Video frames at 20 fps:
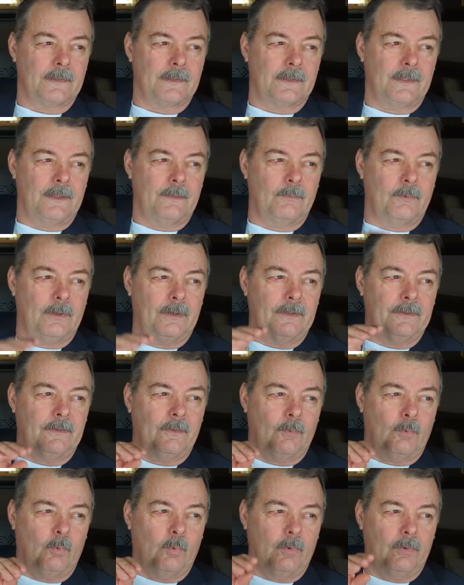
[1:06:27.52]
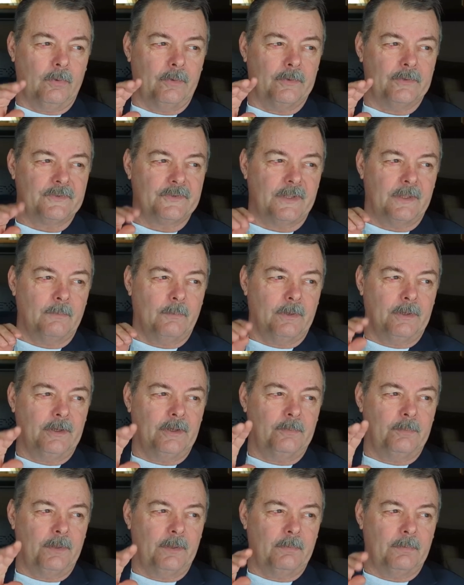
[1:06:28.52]
They wanted the words, they
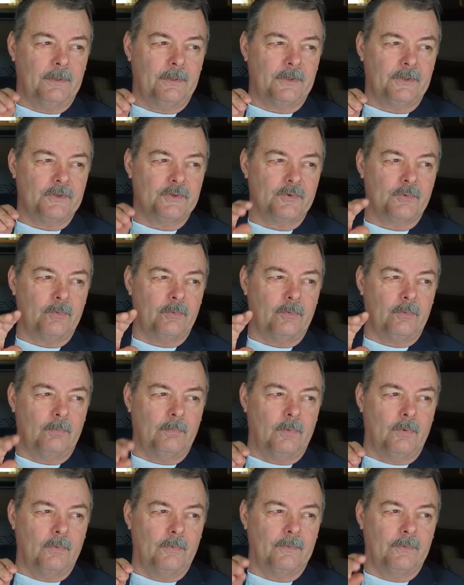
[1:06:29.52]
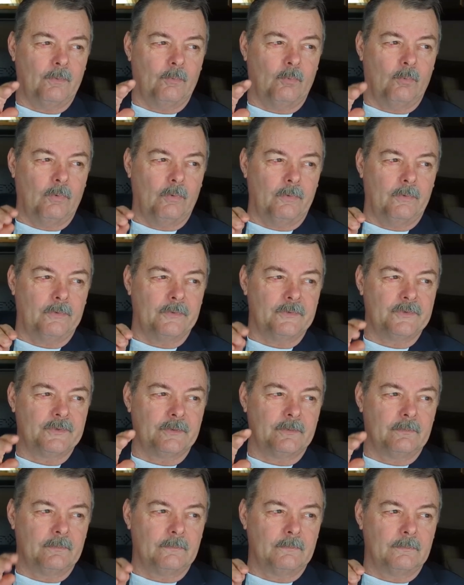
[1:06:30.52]
wanted to be able to control more the
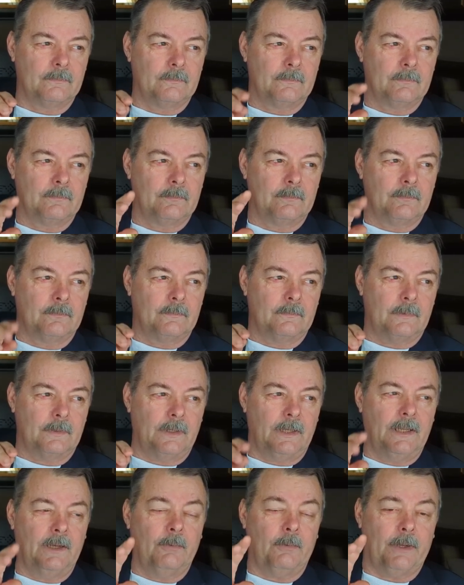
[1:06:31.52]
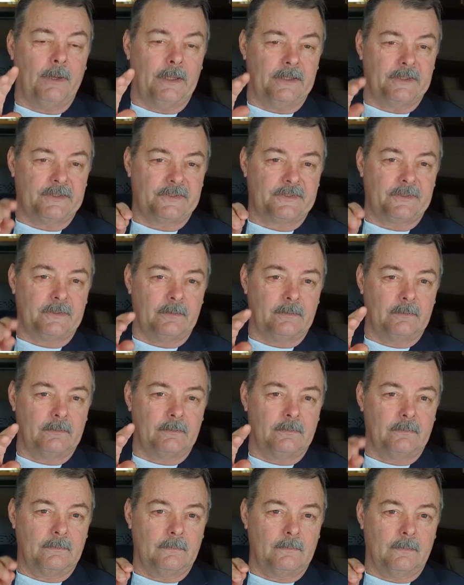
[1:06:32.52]
words. Lyrics
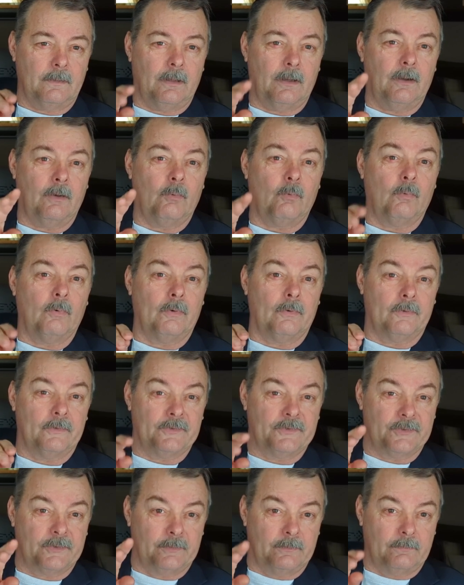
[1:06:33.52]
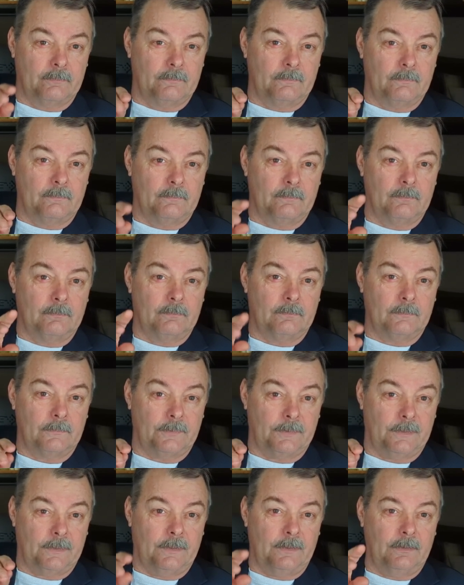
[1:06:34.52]
are words,
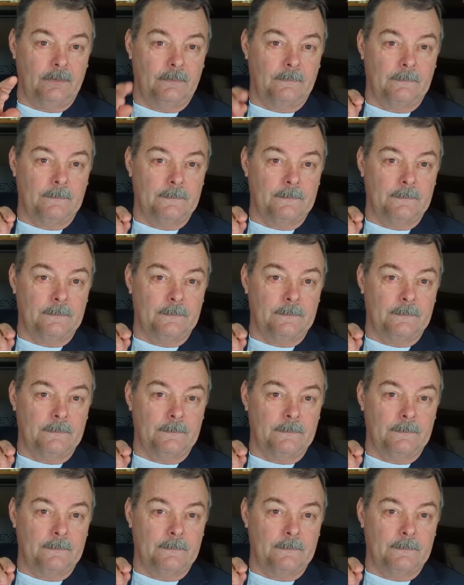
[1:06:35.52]
okay?